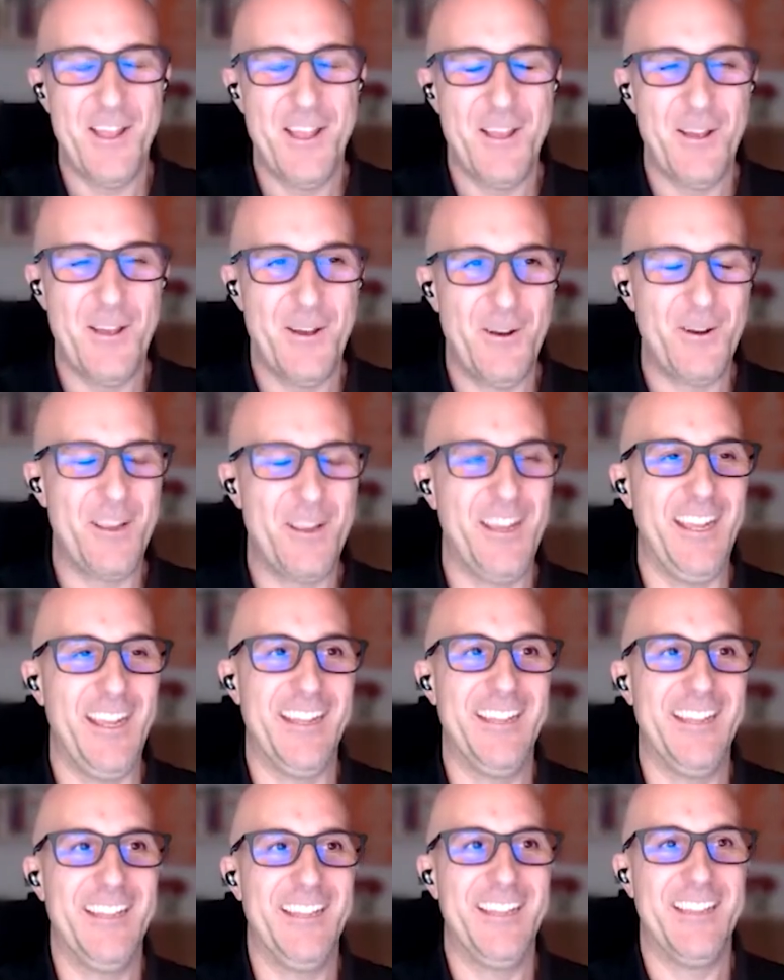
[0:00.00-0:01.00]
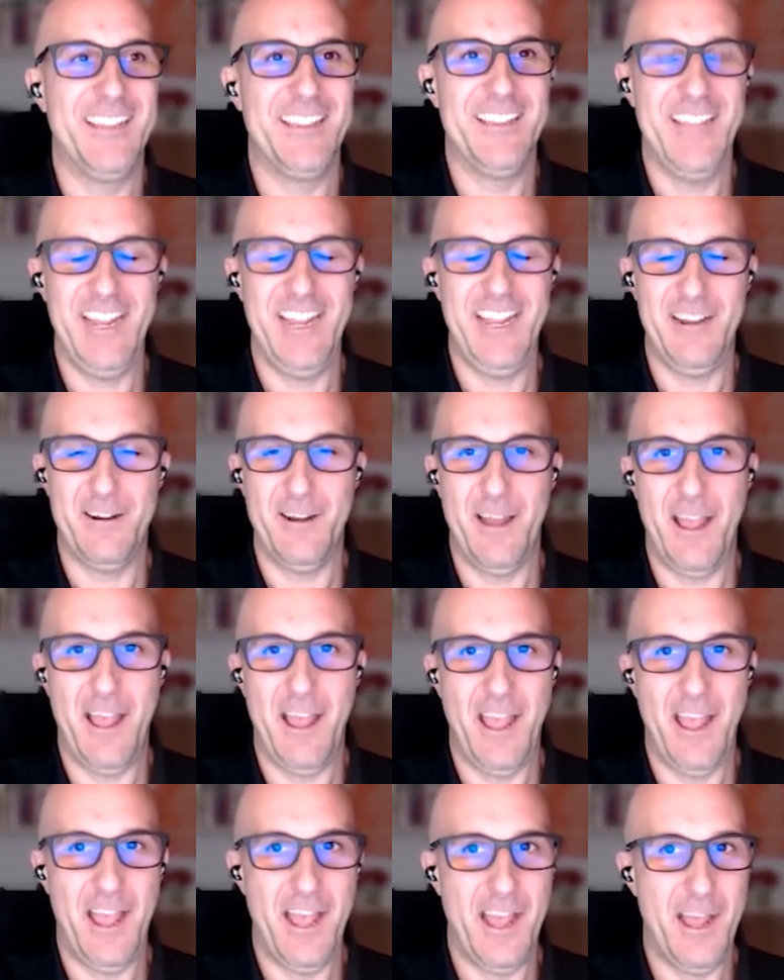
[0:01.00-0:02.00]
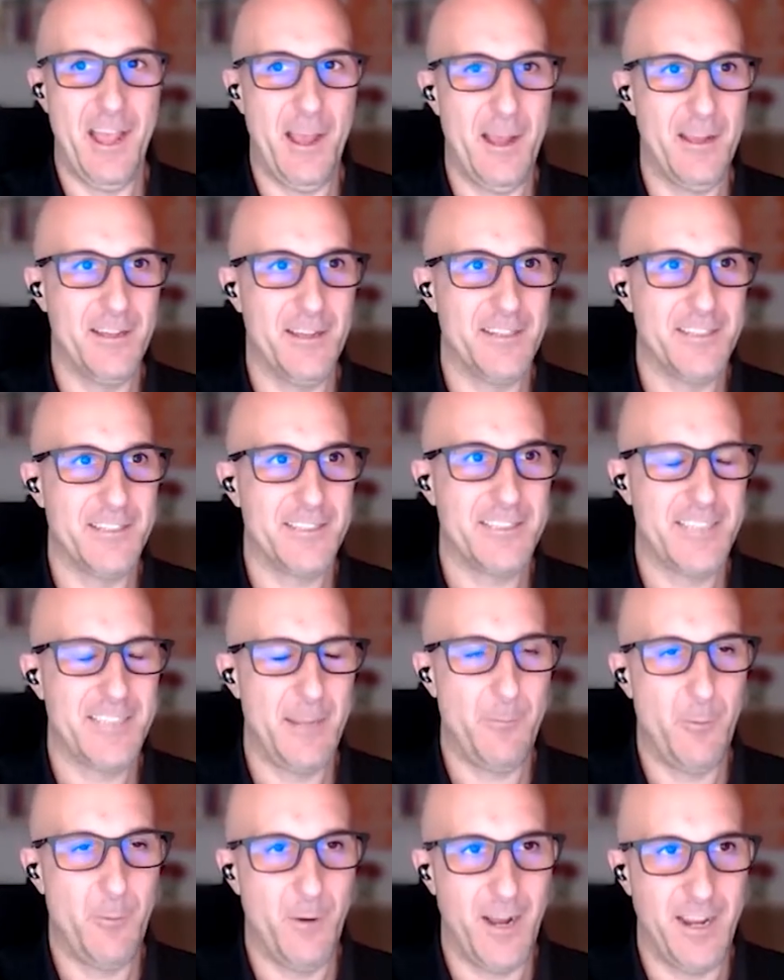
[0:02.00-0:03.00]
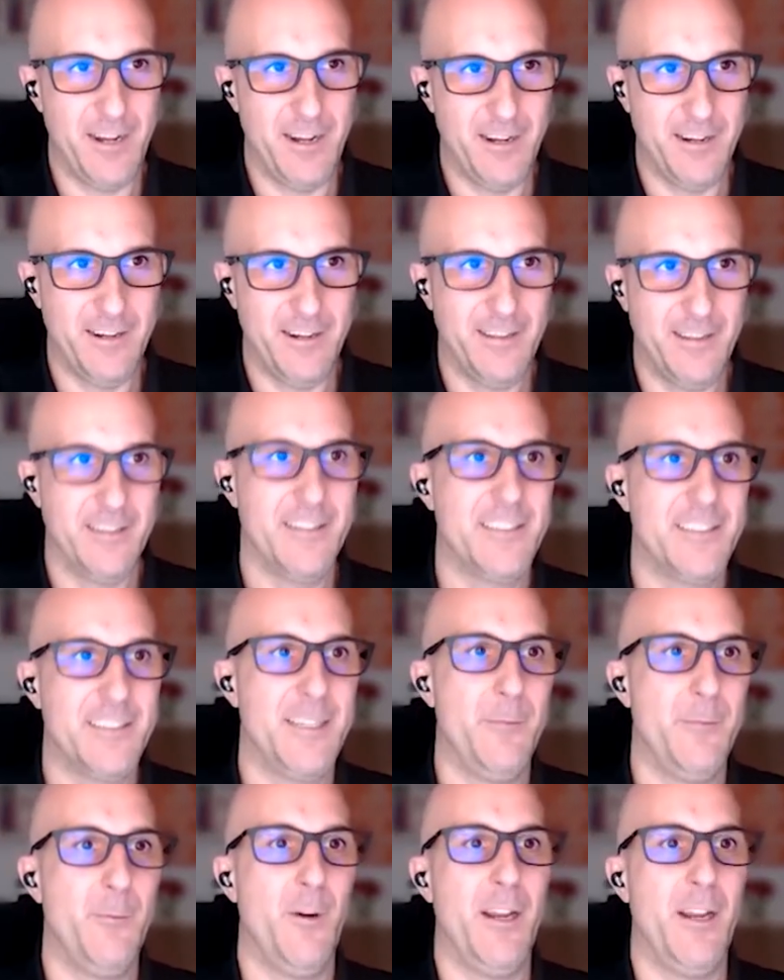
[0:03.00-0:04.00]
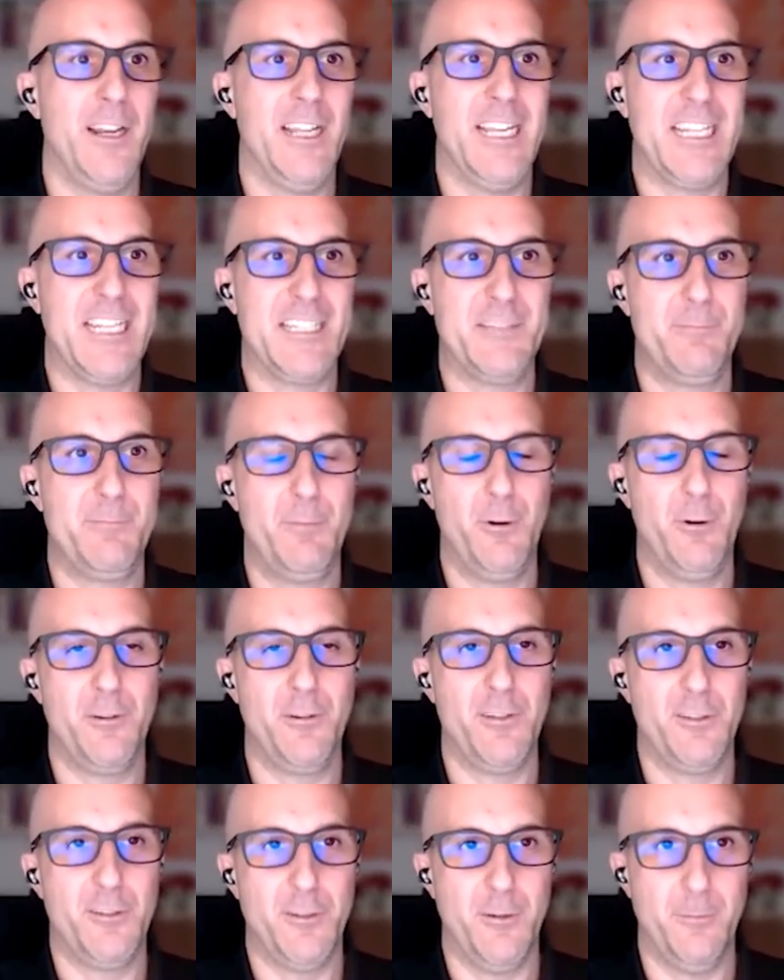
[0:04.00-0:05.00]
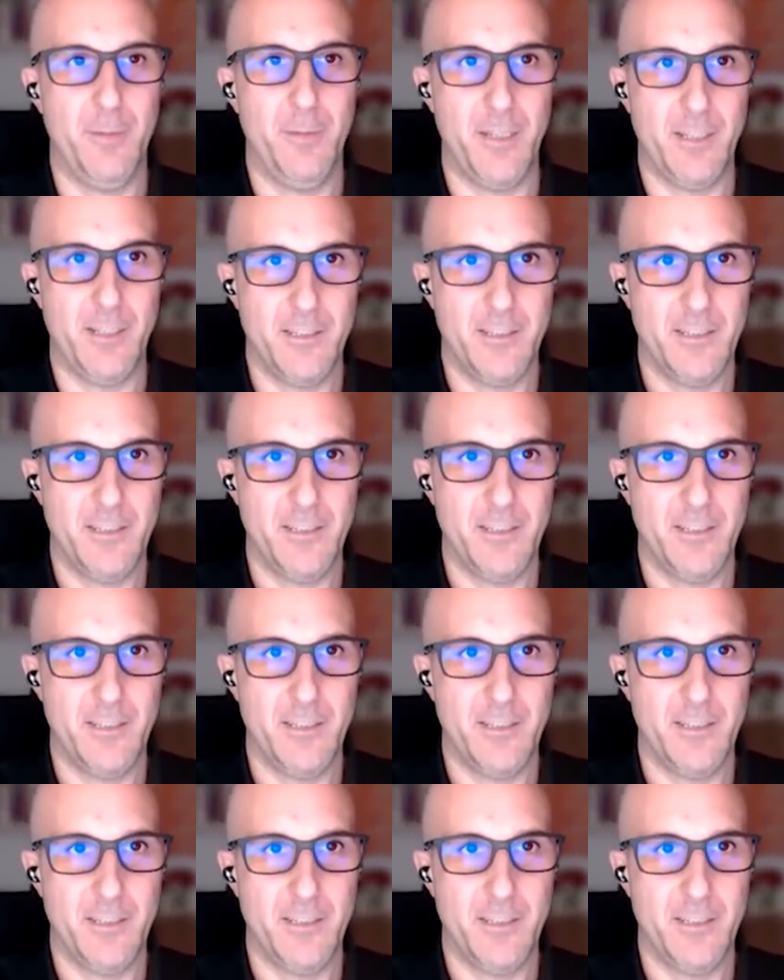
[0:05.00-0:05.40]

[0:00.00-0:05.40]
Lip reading: Okay, then step one, explore the topic.